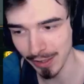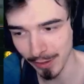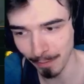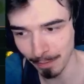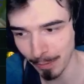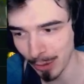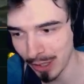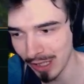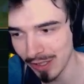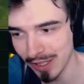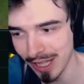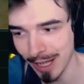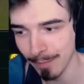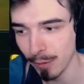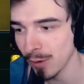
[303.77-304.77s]
building
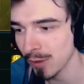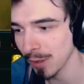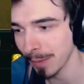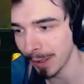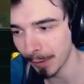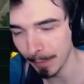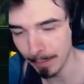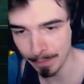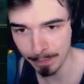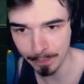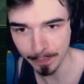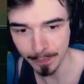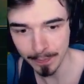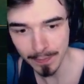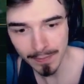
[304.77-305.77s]
into that proto belt.
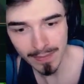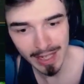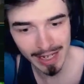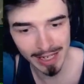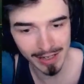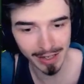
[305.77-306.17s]
He's